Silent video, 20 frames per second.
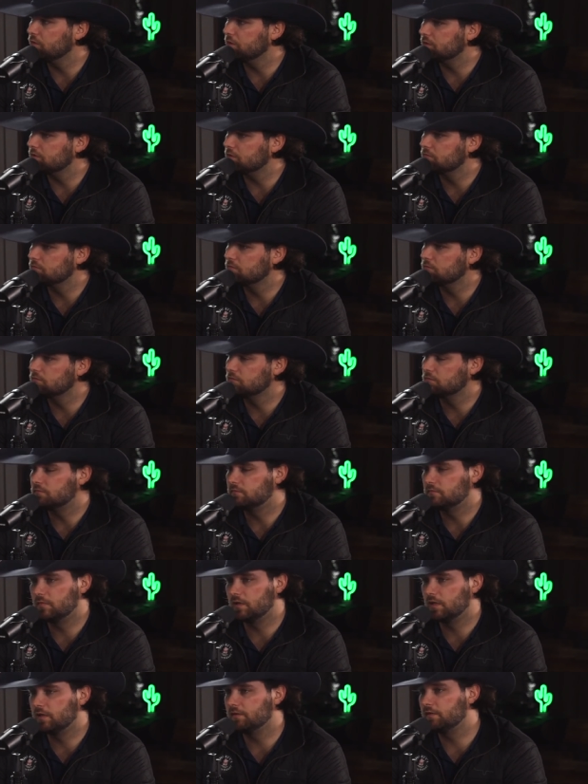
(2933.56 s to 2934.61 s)
which.
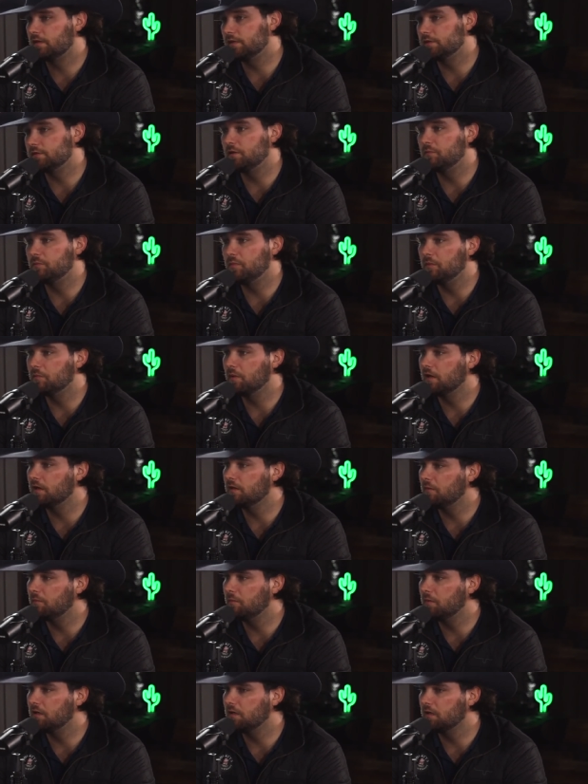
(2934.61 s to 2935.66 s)
They should be
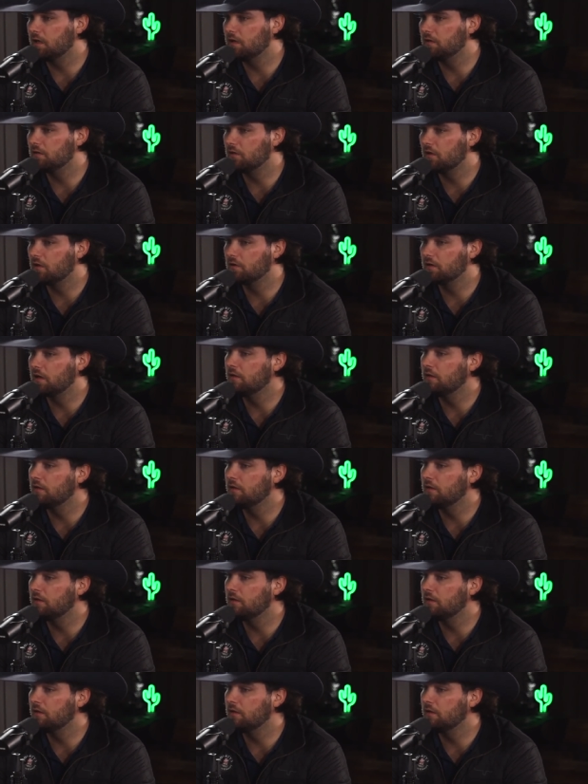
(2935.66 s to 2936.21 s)
married. They've been together long